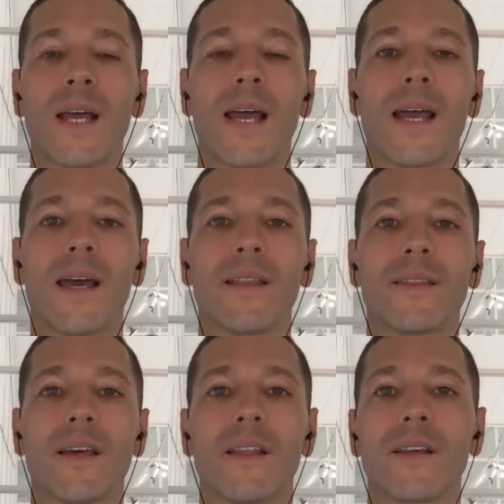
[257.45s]
And
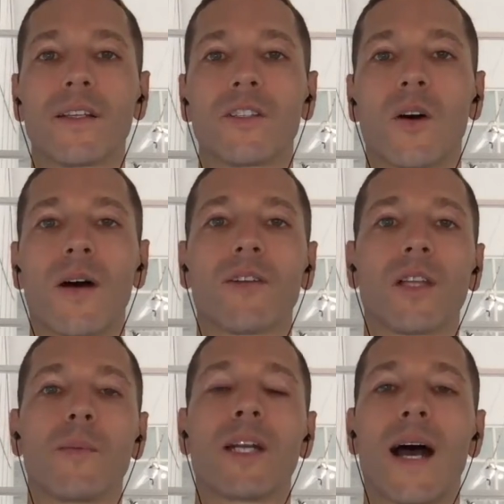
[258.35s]
the other thing is they'll have a
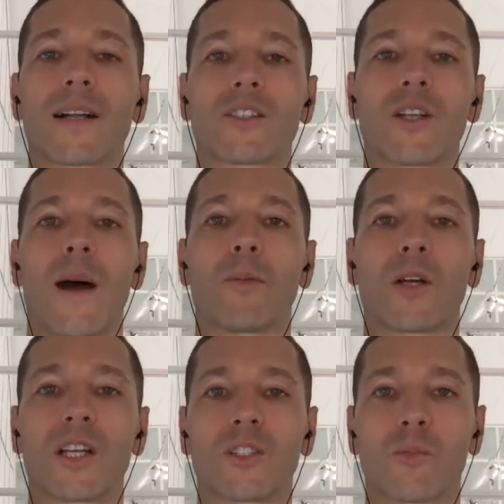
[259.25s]
limited
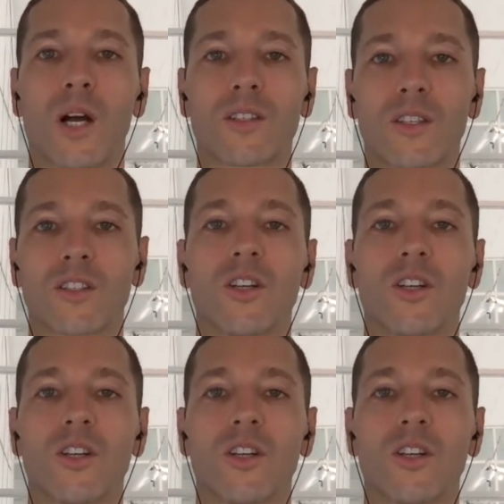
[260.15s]
application process.